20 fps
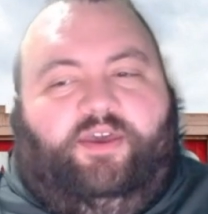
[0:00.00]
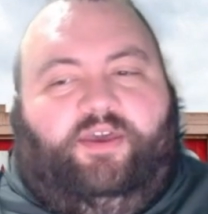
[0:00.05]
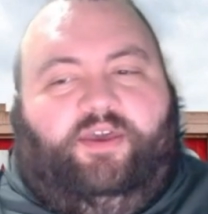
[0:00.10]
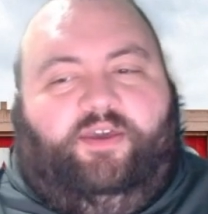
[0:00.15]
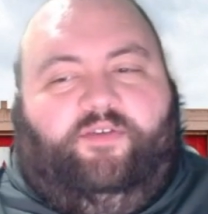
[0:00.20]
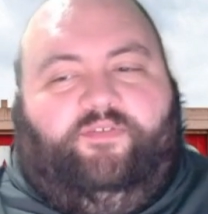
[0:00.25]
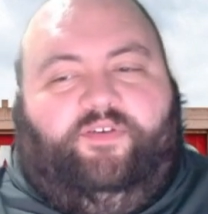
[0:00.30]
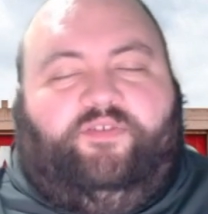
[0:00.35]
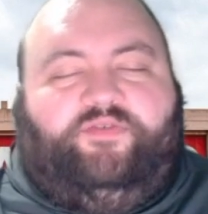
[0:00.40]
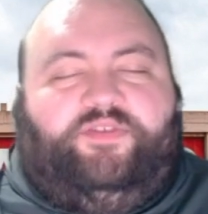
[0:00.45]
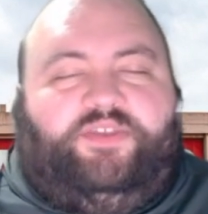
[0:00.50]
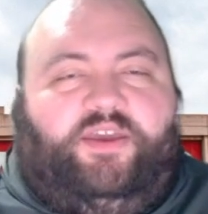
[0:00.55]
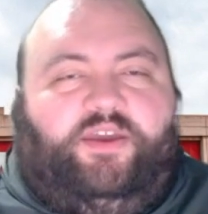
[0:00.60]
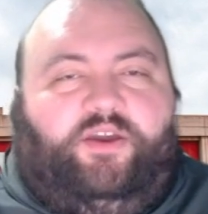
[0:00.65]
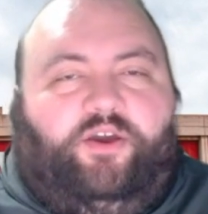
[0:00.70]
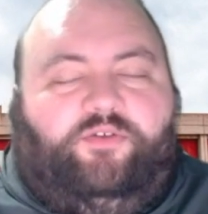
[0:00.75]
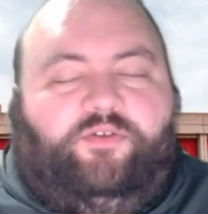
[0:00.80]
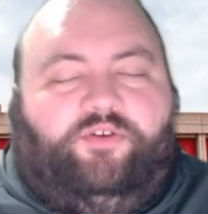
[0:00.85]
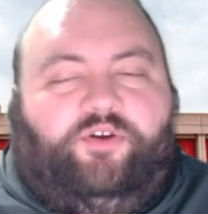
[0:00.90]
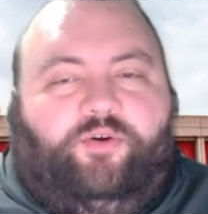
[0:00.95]
If everything
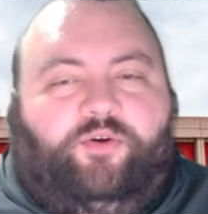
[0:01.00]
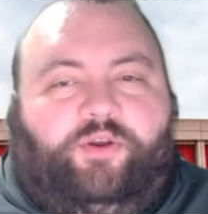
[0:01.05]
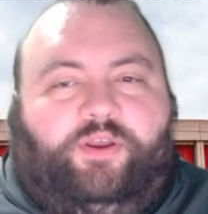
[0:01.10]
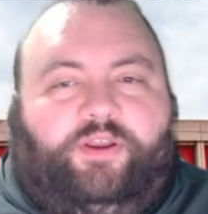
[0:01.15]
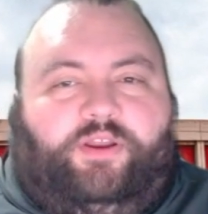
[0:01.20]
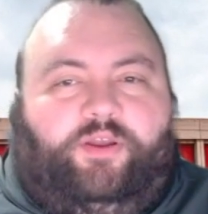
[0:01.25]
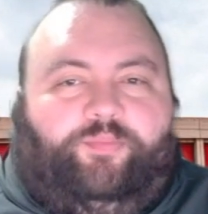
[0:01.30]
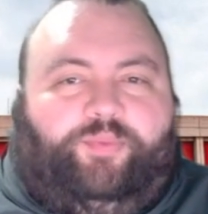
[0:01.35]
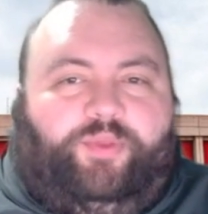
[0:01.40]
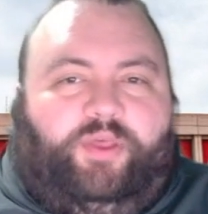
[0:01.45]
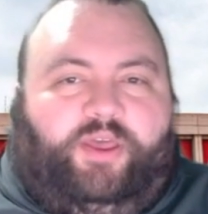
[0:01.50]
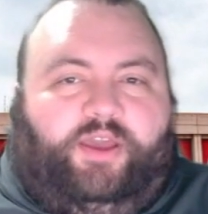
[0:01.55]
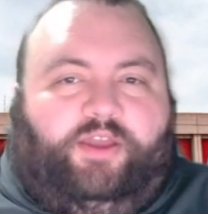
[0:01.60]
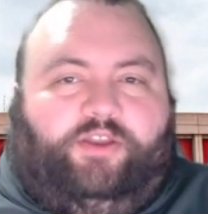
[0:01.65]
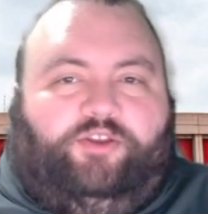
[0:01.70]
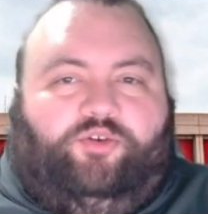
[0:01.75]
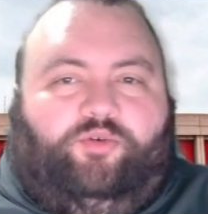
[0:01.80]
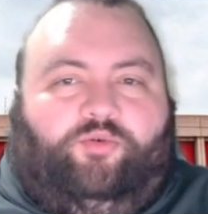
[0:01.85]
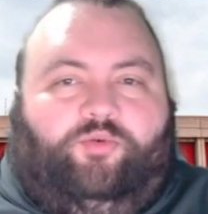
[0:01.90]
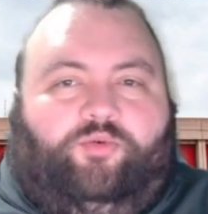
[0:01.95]
goes according to plan,
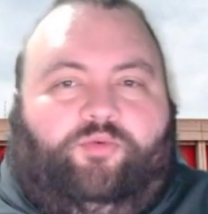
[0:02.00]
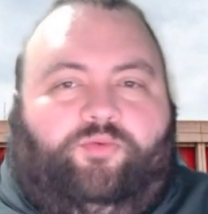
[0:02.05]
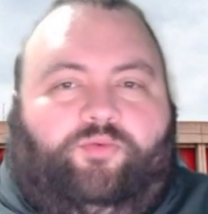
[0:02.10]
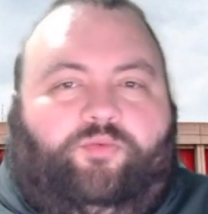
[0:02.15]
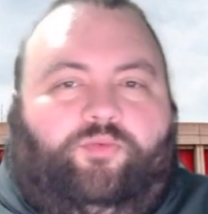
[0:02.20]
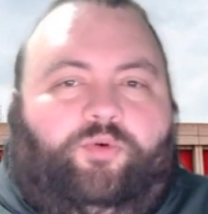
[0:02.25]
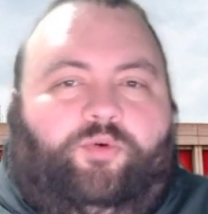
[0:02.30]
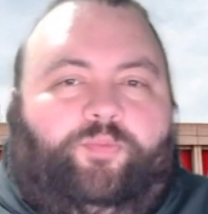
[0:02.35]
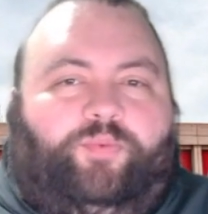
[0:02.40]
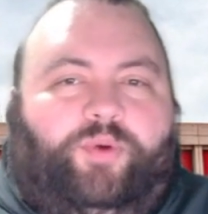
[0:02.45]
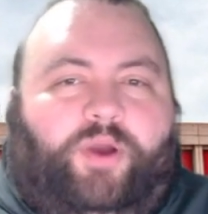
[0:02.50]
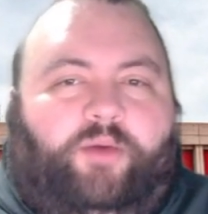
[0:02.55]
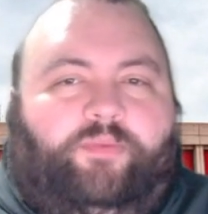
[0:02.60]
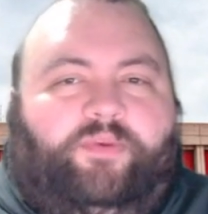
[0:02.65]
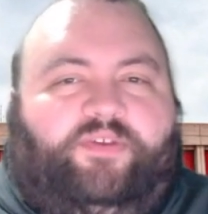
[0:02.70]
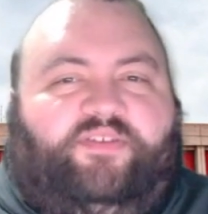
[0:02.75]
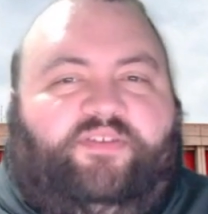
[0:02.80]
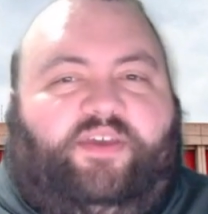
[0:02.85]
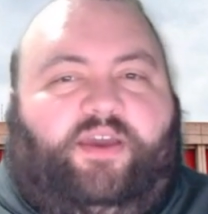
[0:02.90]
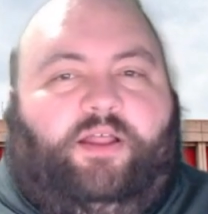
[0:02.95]
you will probably
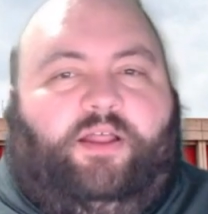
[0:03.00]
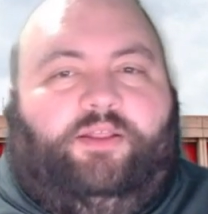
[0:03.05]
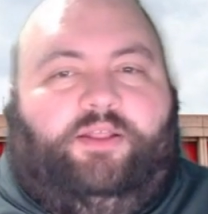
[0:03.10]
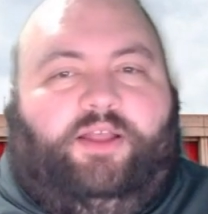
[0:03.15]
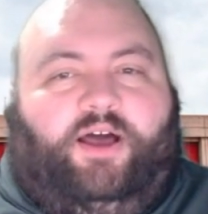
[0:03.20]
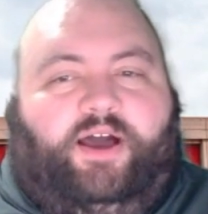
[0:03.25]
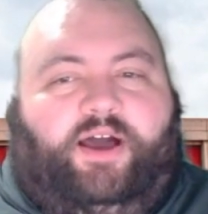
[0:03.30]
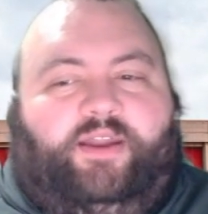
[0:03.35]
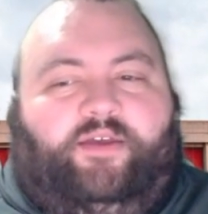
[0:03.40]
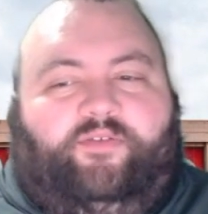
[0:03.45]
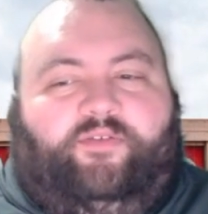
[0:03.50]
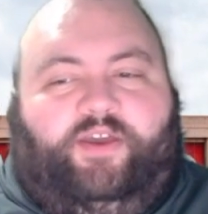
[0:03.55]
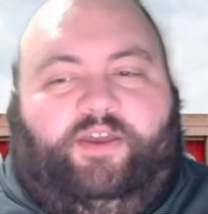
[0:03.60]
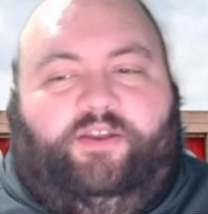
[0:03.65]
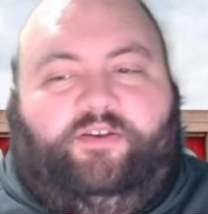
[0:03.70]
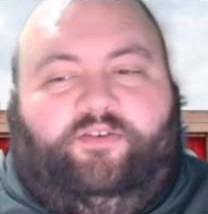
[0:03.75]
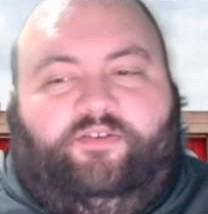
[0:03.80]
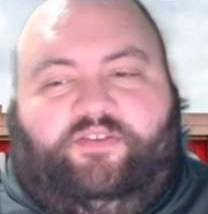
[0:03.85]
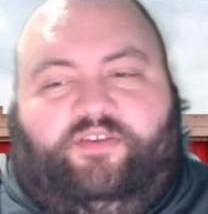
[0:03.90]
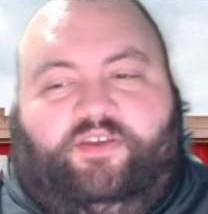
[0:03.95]
see a lot of
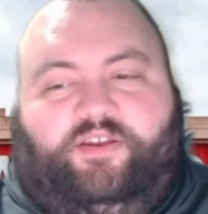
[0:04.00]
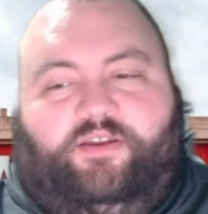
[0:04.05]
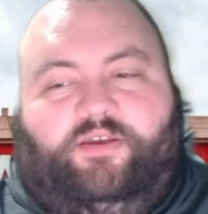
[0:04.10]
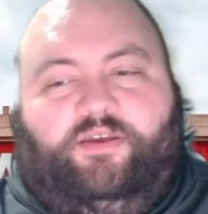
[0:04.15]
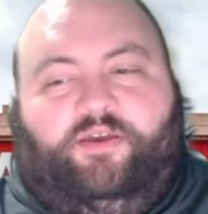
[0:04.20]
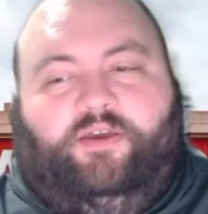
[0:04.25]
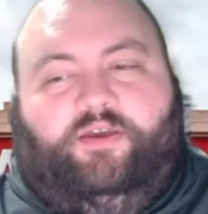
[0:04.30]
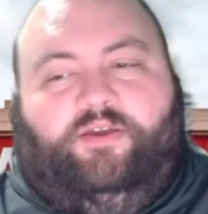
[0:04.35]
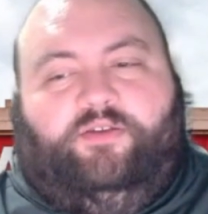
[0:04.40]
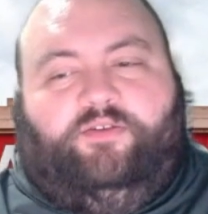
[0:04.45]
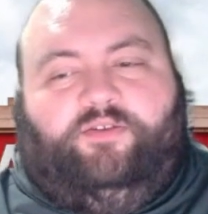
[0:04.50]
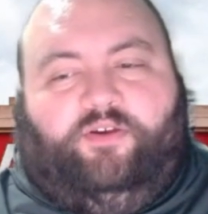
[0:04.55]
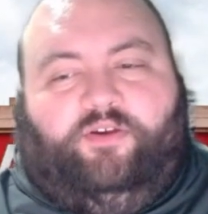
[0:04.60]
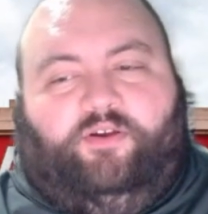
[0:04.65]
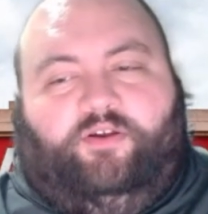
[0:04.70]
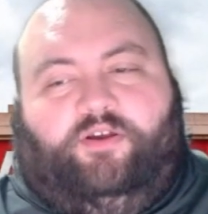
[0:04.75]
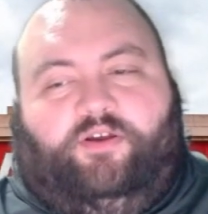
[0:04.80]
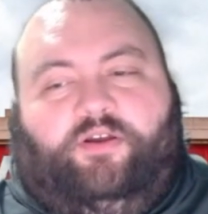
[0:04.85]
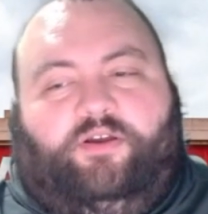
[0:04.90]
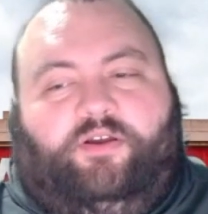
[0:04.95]
Henderson,
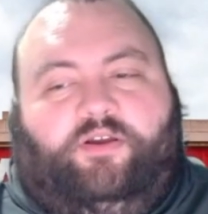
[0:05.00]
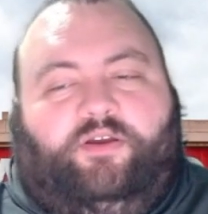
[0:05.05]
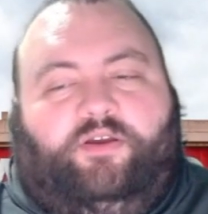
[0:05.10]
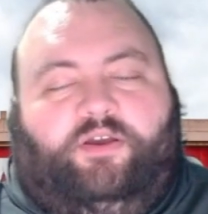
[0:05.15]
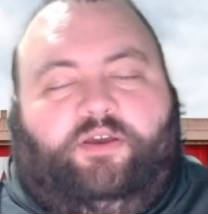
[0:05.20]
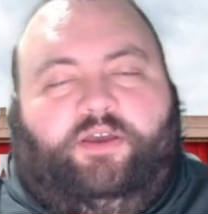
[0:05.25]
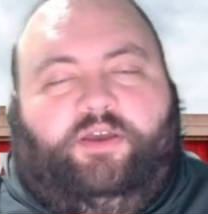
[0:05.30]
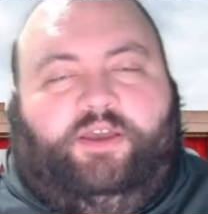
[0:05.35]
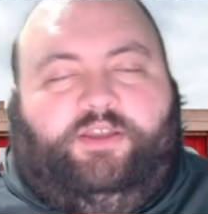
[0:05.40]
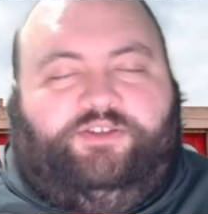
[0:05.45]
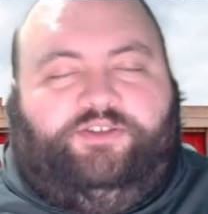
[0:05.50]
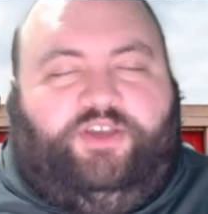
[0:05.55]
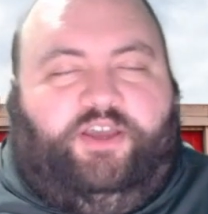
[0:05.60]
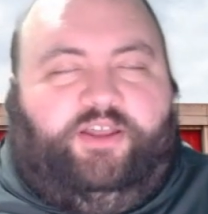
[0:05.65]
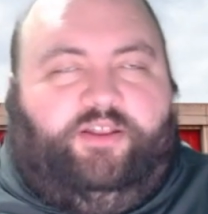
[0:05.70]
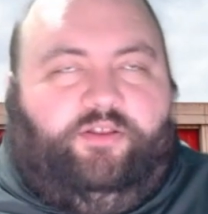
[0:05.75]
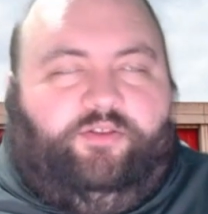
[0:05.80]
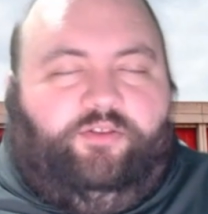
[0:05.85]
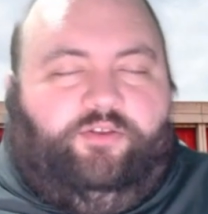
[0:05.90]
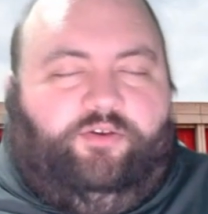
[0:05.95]
Turner, and
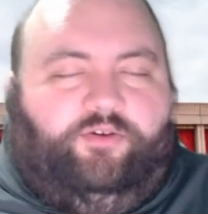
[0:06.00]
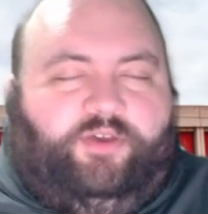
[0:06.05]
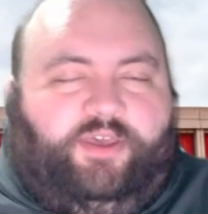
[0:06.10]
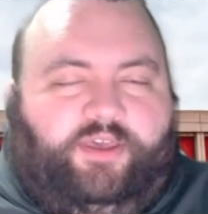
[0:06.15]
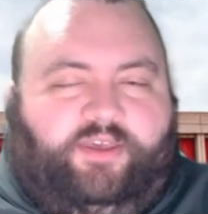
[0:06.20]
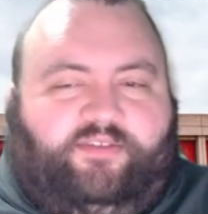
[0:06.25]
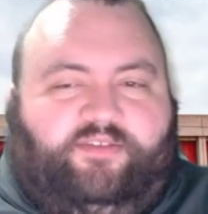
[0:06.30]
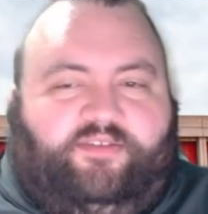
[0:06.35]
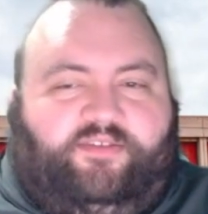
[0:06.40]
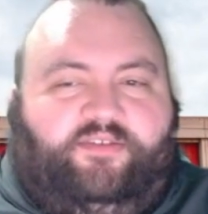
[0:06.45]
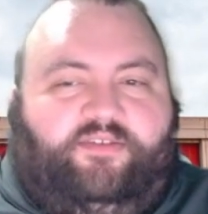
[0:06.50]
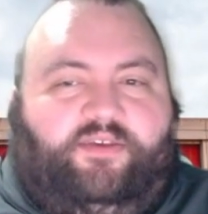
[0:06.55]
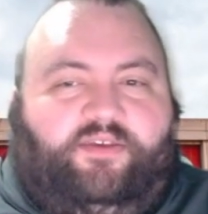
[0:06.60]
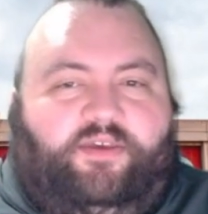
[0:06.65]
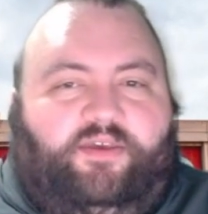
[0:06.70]
Jaylin Lucas.